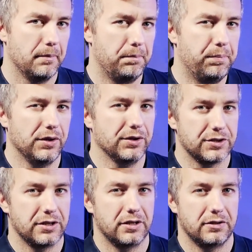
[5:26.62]

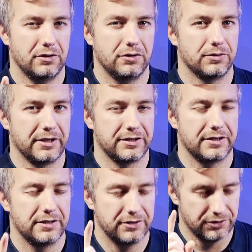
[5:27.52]
But don't do
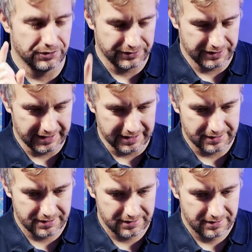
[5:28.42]
it just
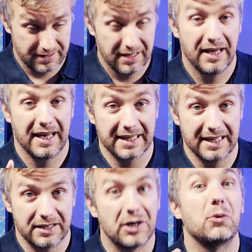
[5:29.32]
yet.
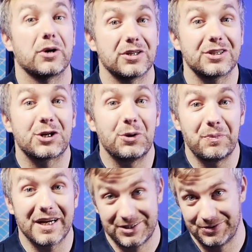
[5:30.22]
Again, we're gonna come
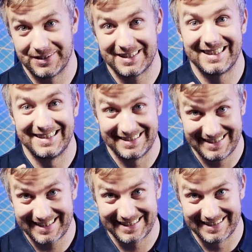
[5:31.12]
back to it in a
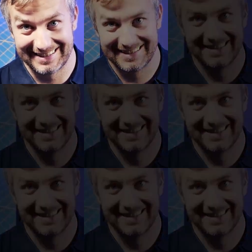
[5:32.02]
second.